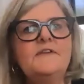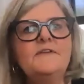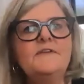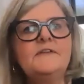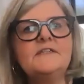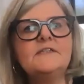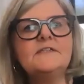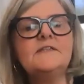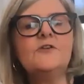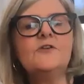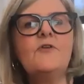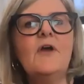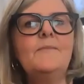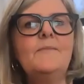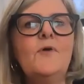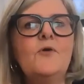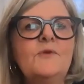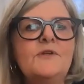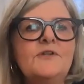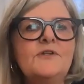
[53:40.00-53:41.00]
This is the great
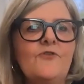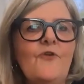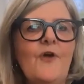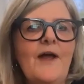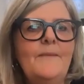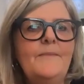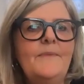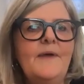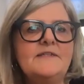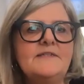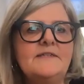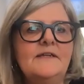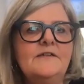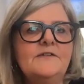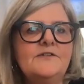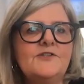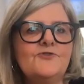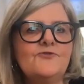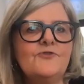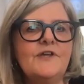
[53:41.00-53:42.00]
moment to grab as an
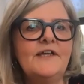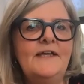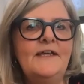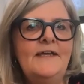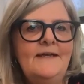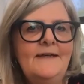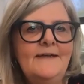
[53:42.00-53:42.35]
industry,